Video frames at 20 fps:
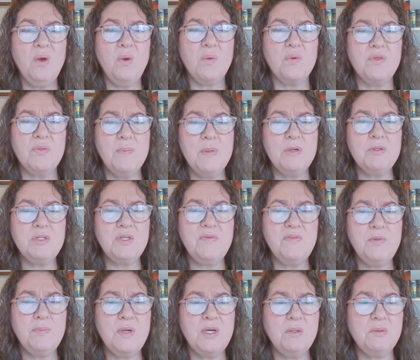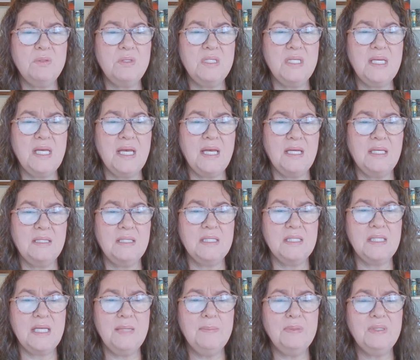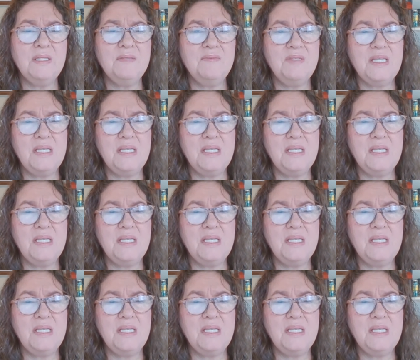With most of the bones decayed, the sample of